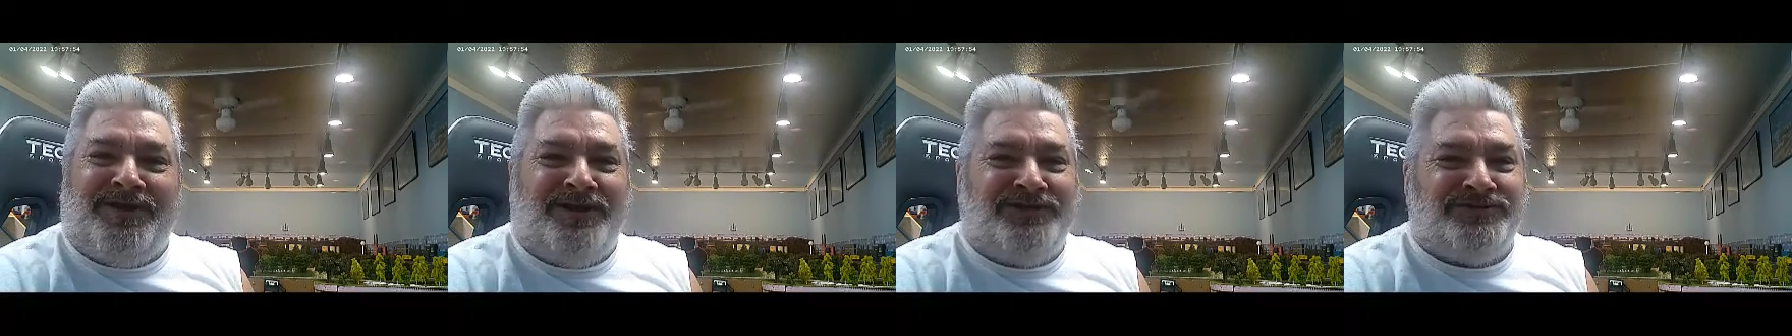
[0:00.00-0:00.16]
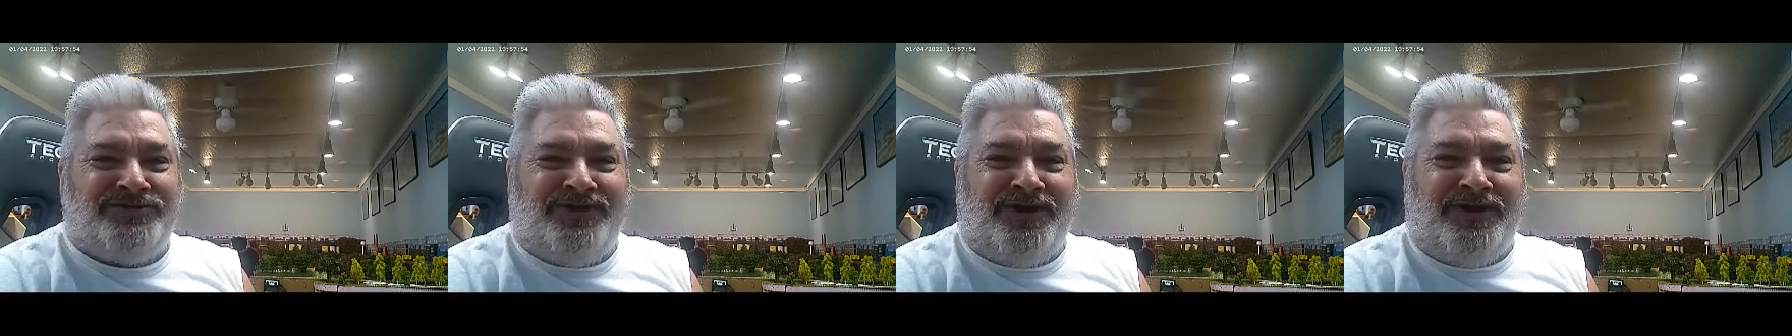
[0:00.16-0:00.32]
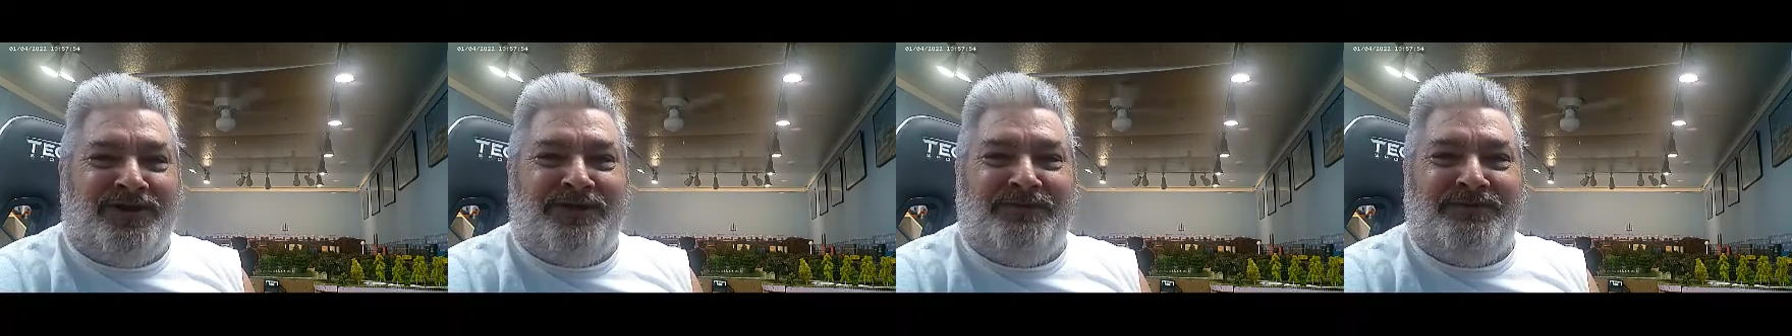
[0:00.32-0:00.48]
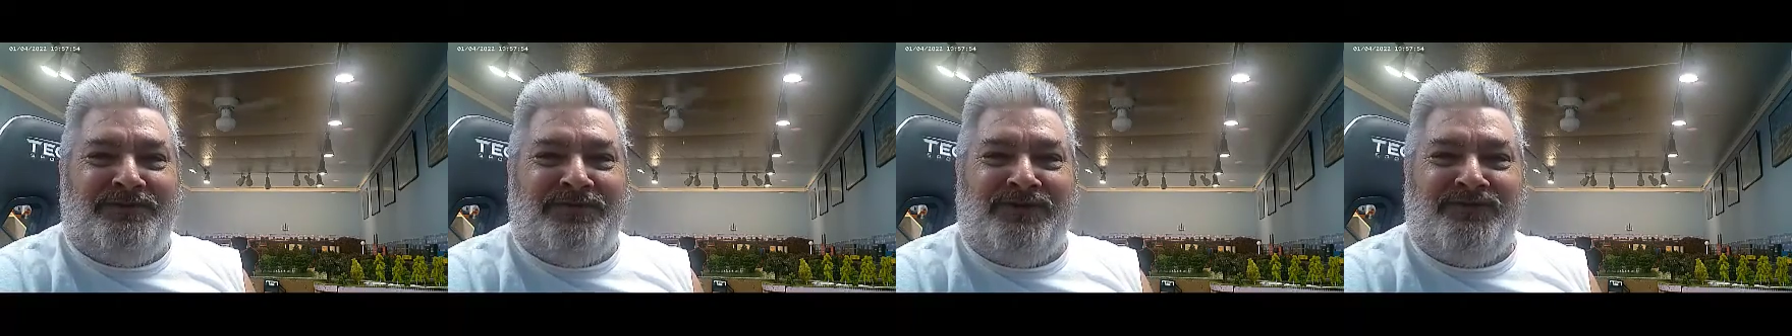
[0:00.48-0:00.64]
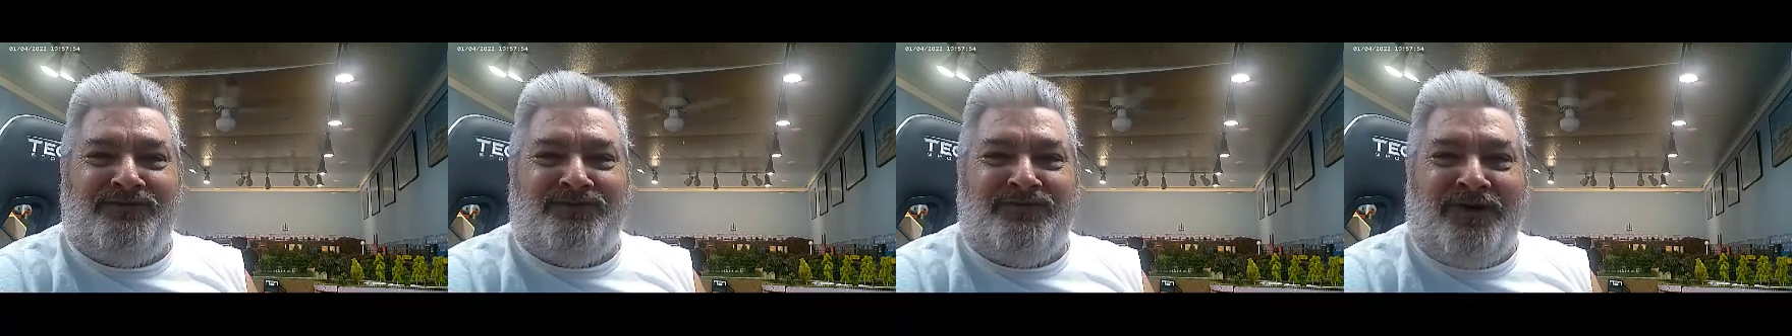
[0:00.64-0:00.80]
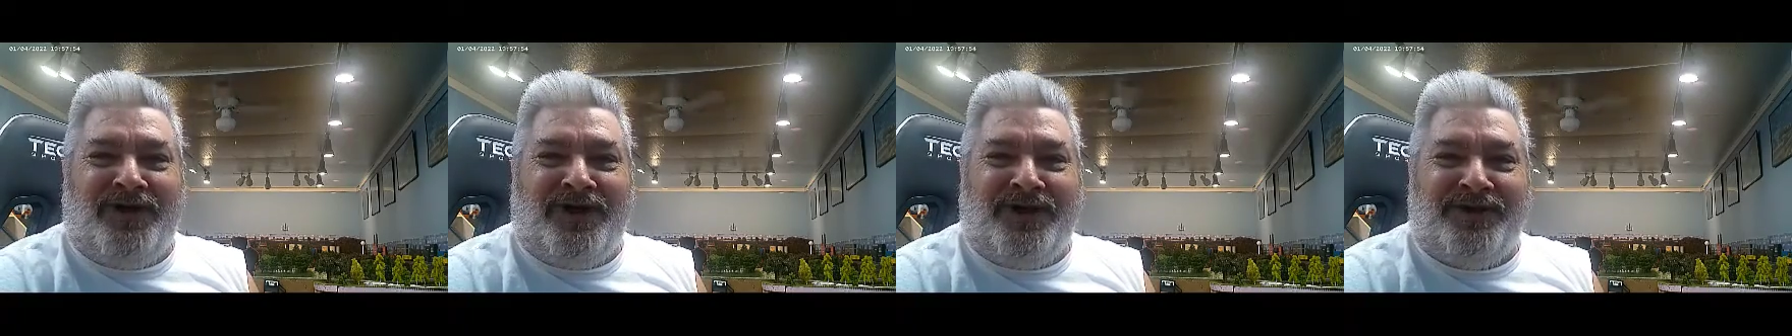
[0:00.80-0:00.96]
It's going to be
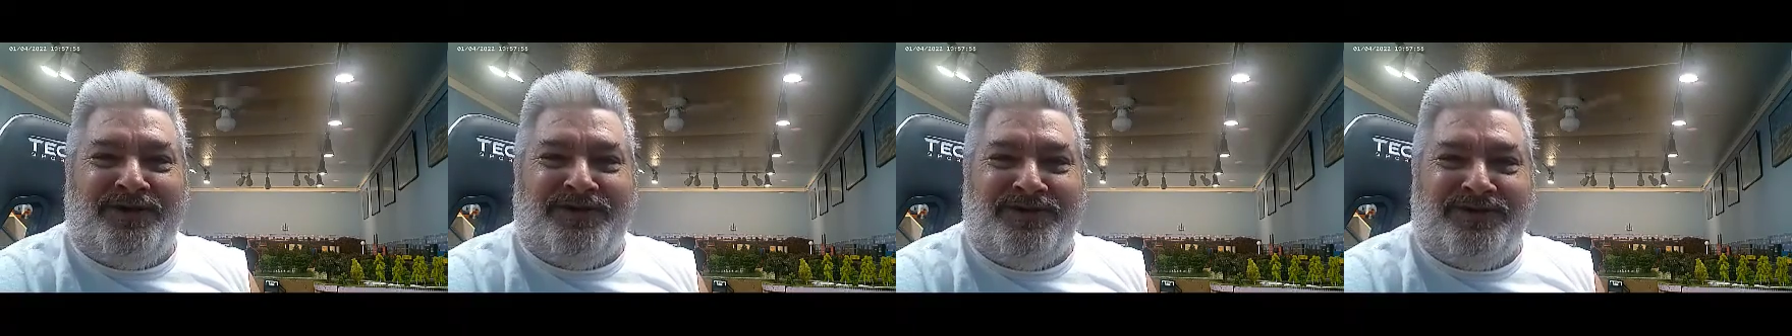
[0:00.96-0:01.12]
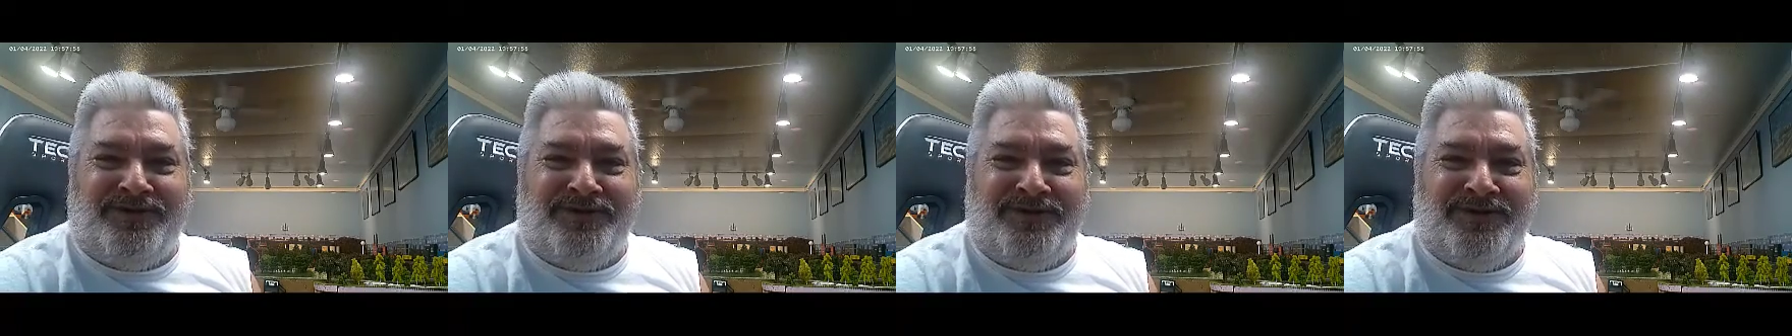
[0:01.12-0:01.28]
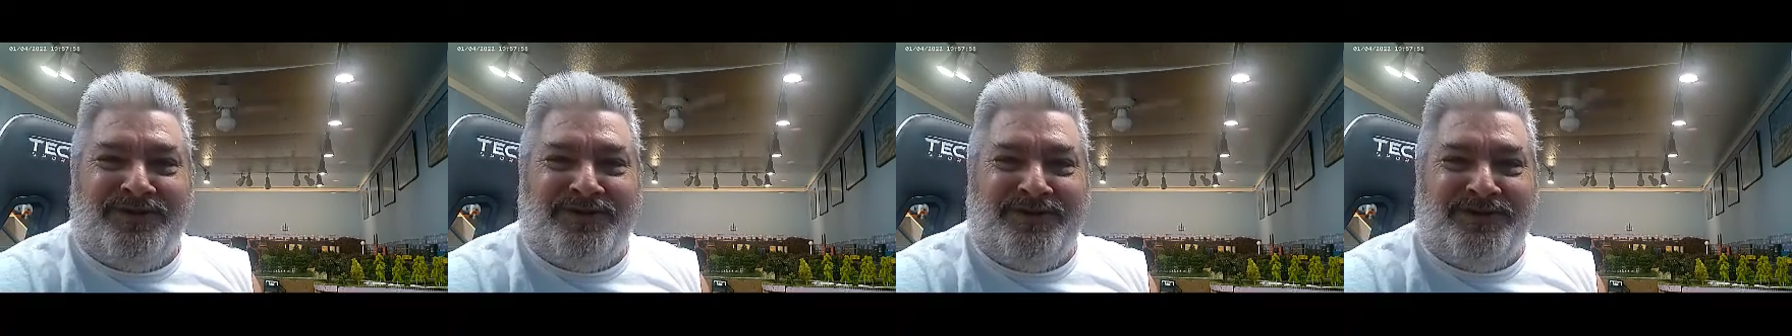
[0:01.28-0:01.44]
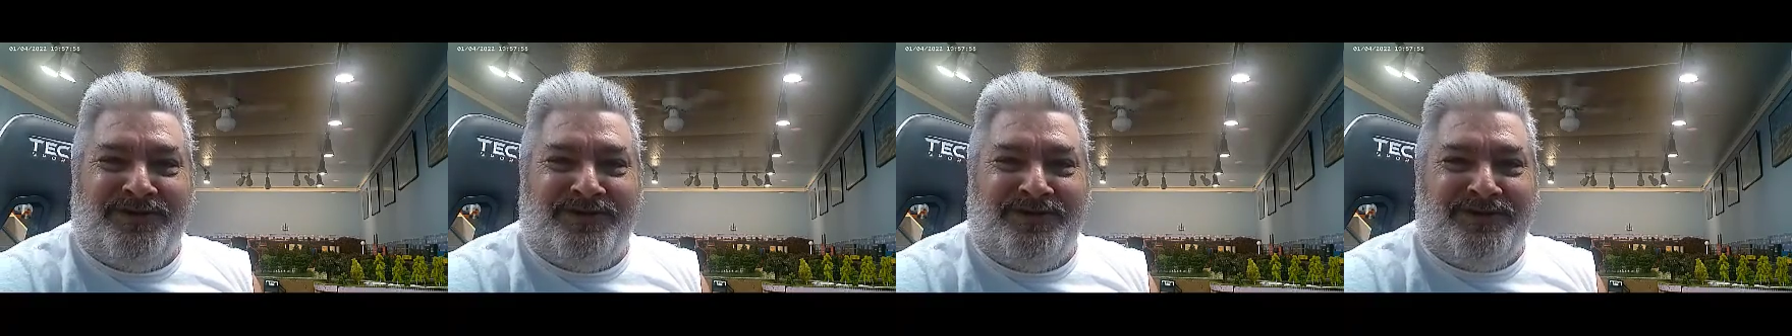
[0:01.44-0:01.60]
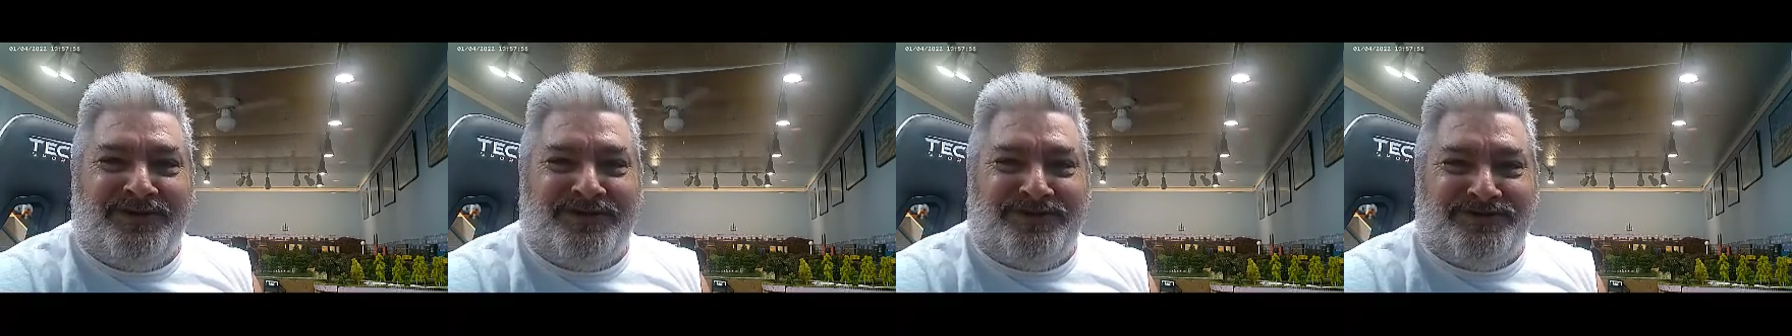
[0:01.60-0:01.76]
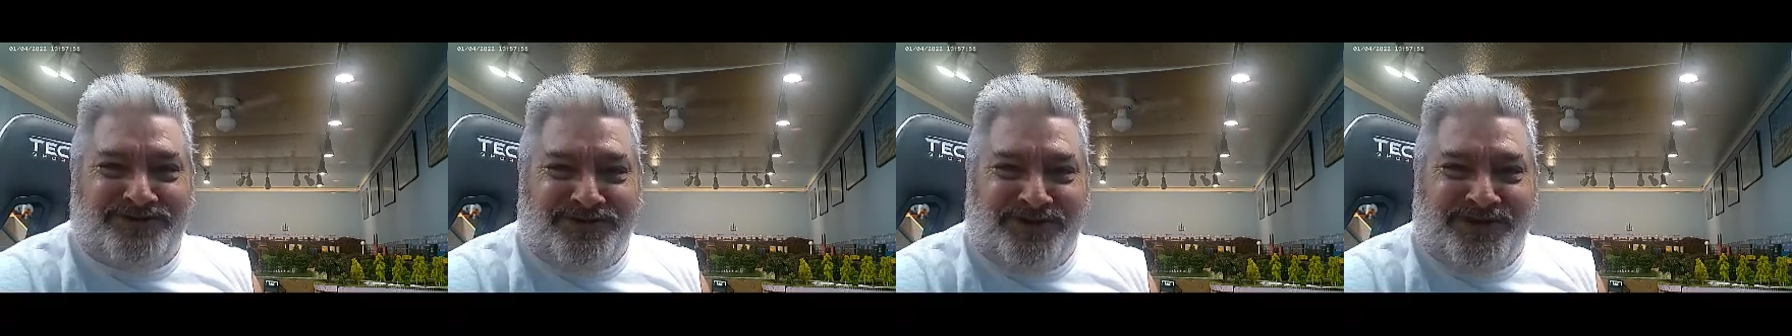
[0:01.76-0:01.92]
fun.
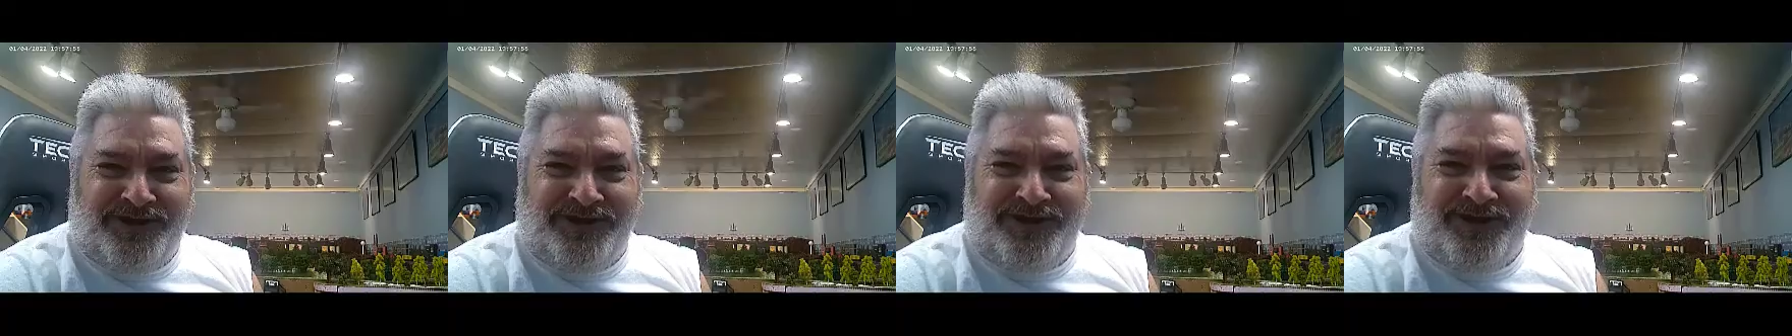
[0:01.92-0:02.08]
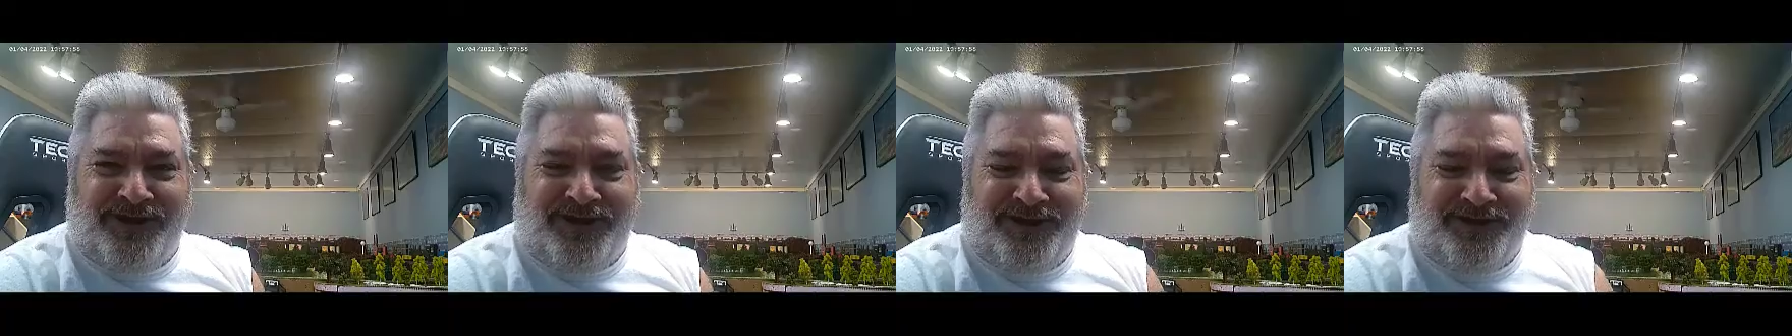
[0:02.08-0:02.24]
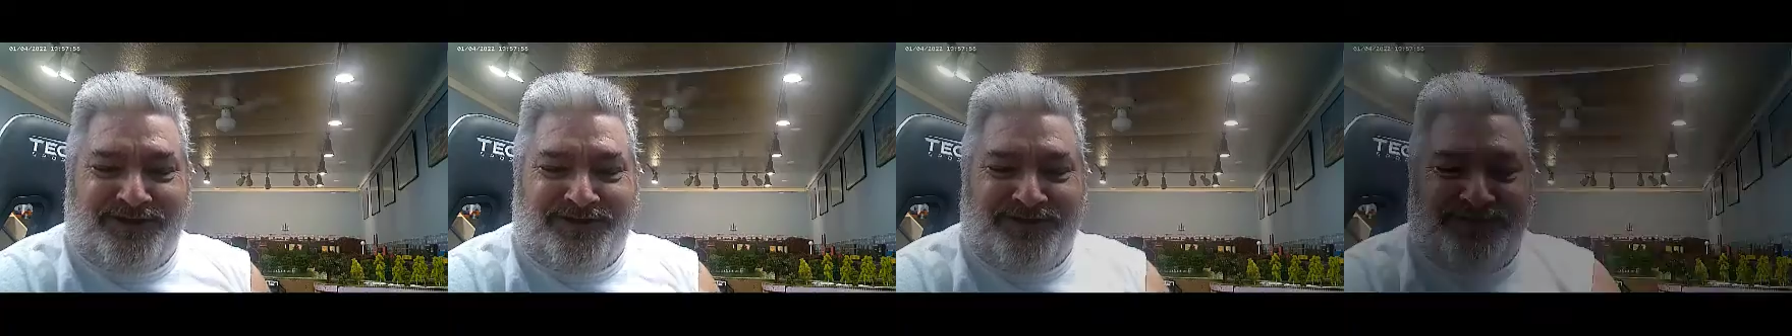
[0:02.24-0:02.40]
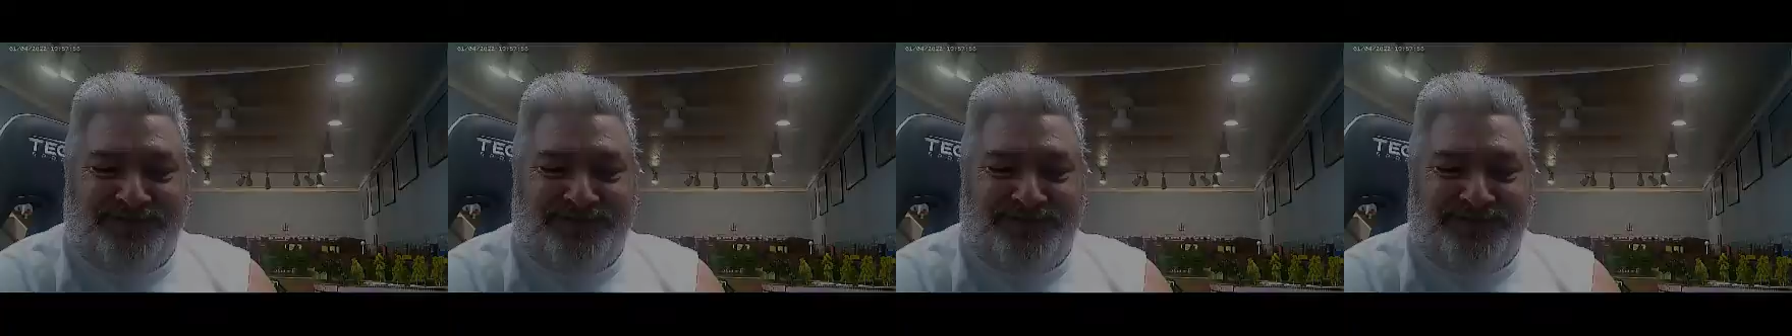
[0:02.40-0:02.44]
See ya.